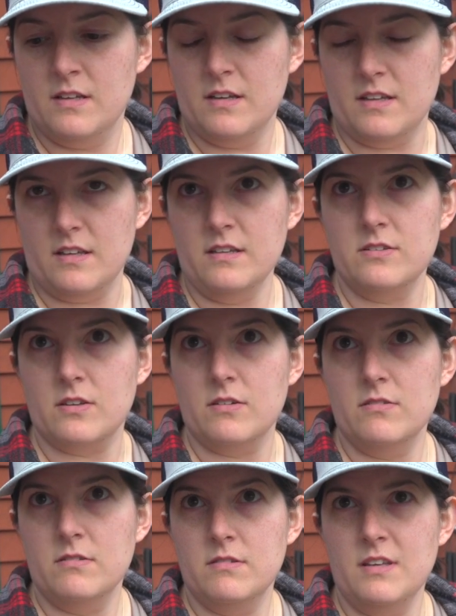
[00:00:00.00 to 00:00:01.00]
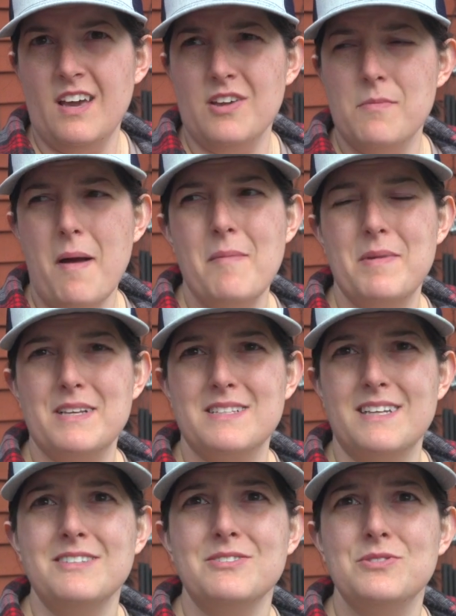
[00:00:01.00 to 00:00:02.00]
I think so. Yeah, your mom makes
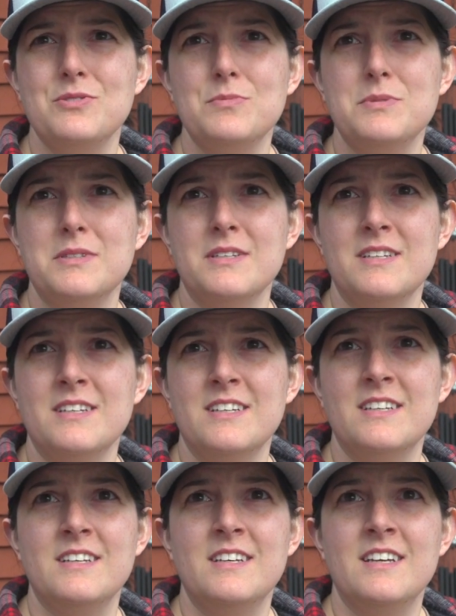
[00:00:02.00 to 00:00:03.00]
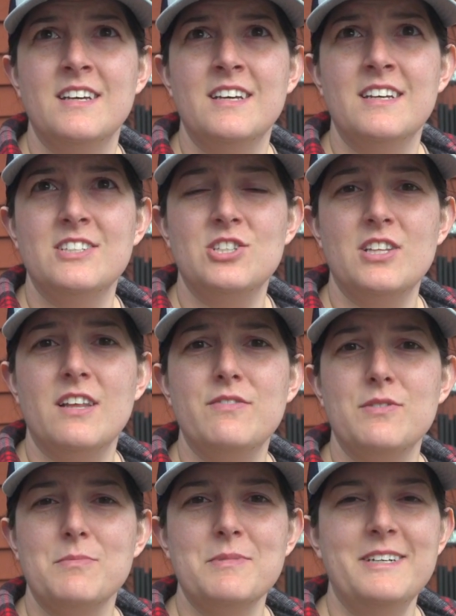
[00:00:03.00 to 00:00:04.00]
lentil soups. Oh, yeah. She
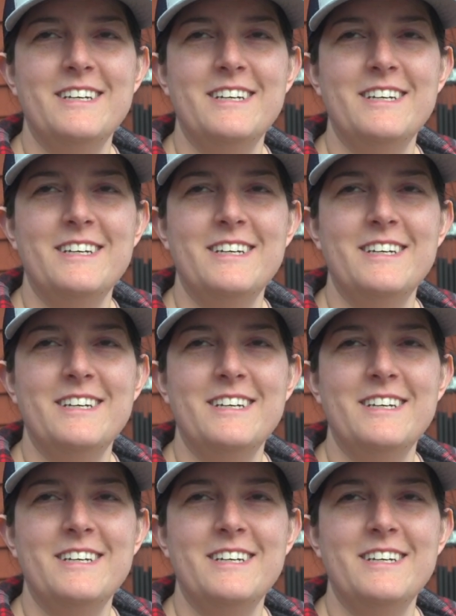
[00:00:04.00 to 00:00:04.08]
loves them.